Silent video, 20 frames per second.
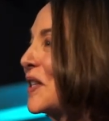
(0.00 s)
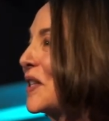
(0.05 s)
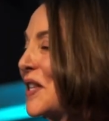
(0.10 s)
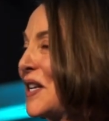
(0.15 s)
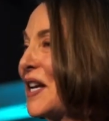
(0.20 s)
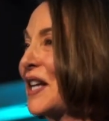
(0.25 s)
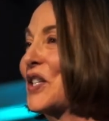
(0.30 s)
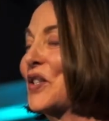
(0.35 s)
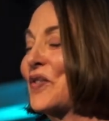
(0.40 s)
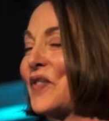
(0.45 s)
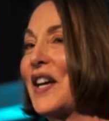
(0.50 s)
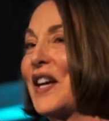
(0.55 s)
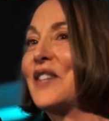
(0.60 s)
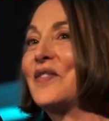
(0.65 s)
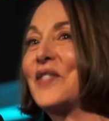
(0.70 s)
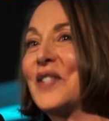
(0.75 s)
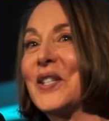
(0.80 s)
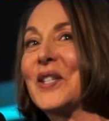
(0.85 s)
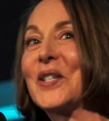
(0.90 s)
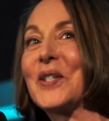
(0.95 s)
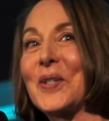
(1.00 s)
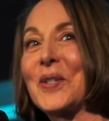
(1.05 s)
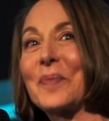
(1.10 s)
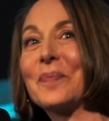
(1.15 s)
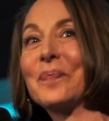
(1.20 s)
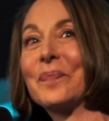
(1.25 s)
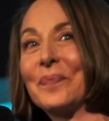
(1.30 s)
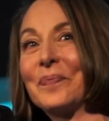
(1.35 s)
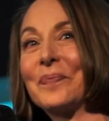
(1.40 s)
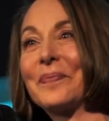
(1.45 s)
in the next 5 years.
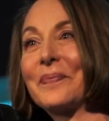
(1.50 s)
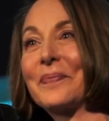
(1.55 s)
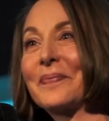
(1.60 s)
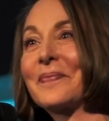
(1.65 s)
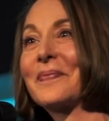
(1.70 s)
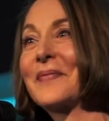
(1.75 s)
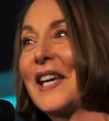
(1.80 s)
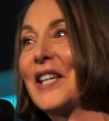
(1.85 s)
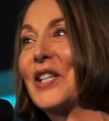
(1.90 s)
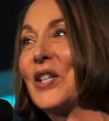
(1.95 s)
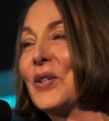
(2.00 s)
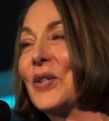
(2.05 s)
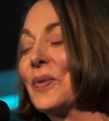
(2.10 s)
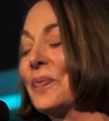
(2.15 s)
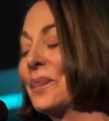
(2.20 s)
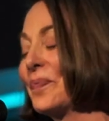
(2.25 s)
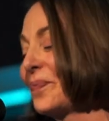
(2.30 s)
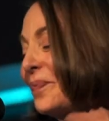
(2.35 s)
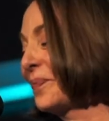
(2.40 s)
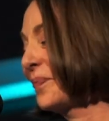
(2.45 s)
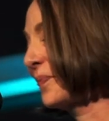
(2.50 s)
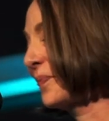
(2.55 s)
Thank you.